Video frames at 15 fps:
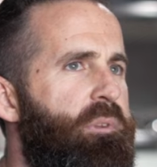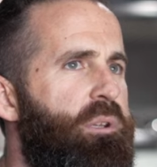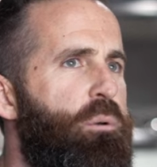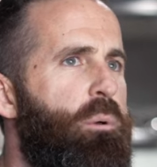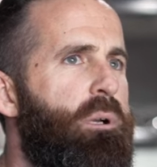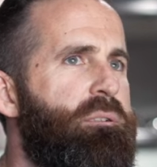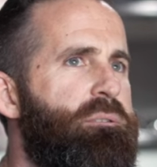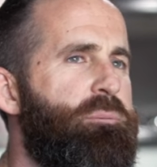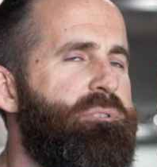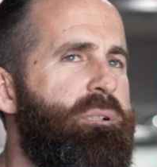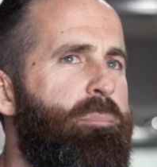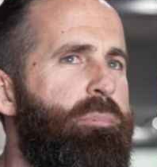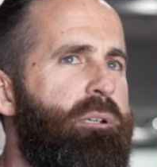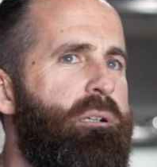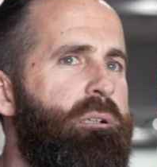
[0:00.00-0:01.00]
Who else was
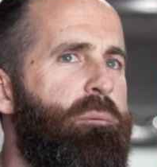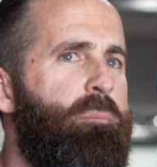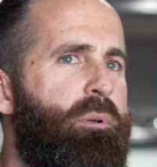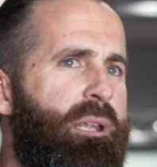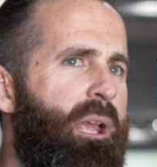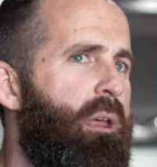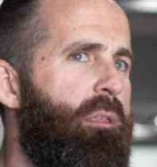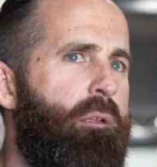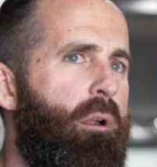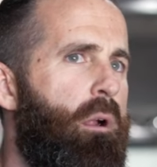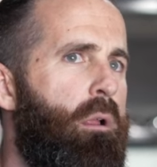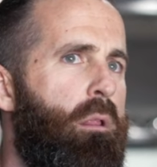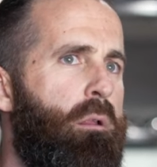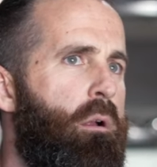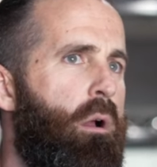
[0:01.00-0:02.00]
up there? But yeah,
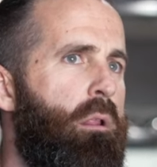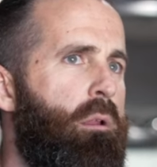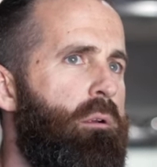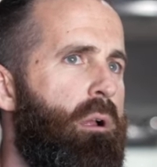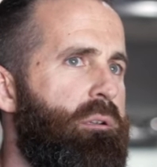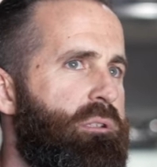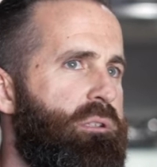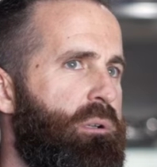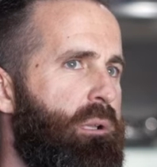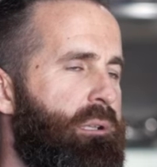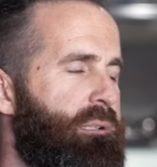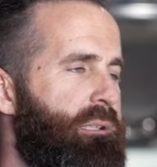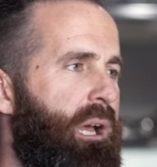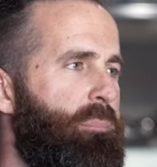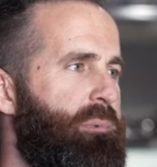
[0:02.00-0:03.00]
all, all across the show, like
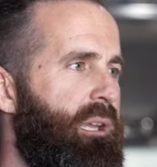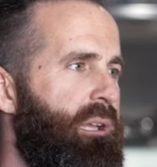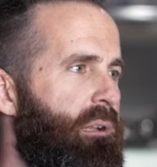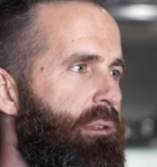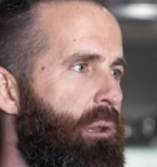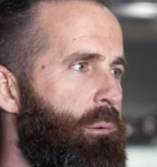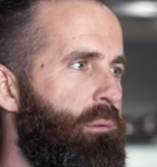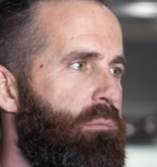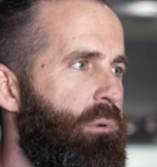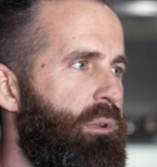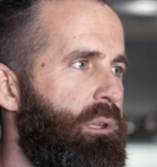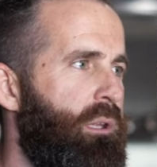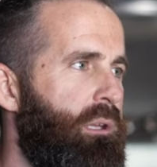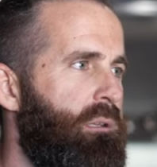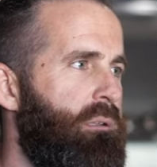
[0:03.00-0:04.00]
the top 10 I thought was
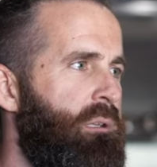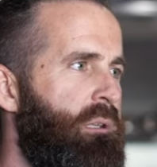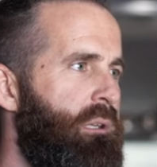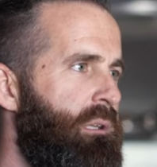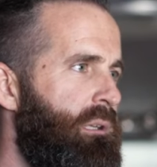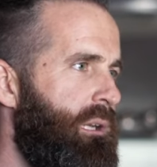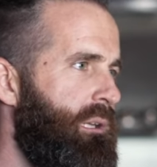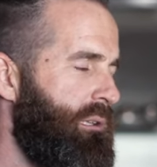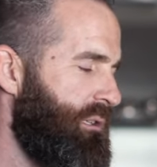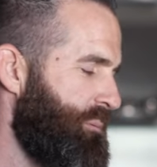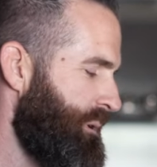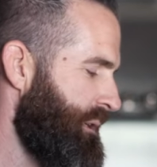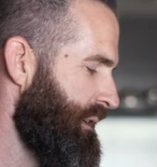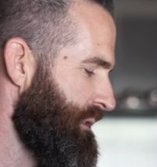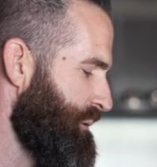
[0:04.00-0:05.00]
really good. Mm -hmm. And there's
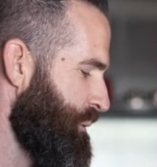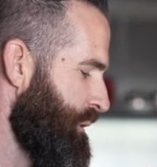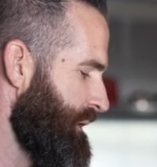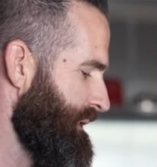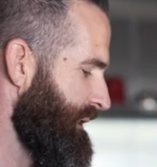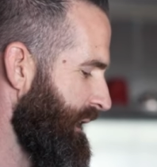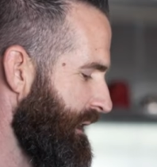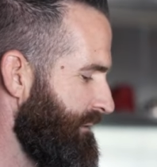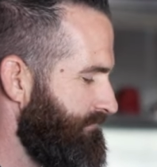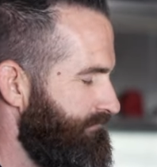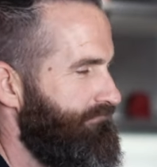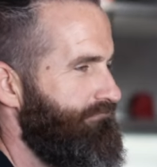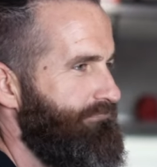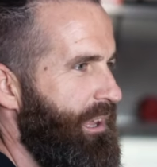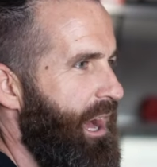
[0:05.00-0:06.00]
been years where it's like,
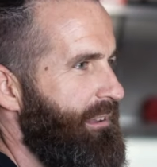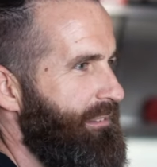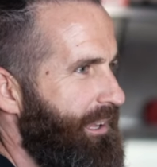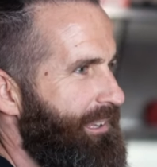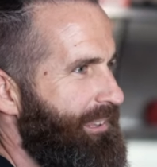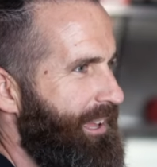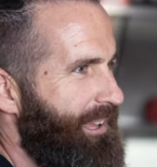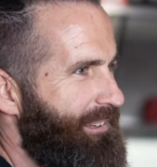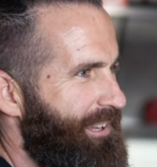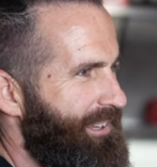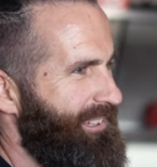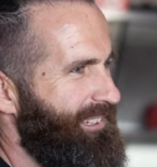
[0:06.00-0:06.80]
not like that.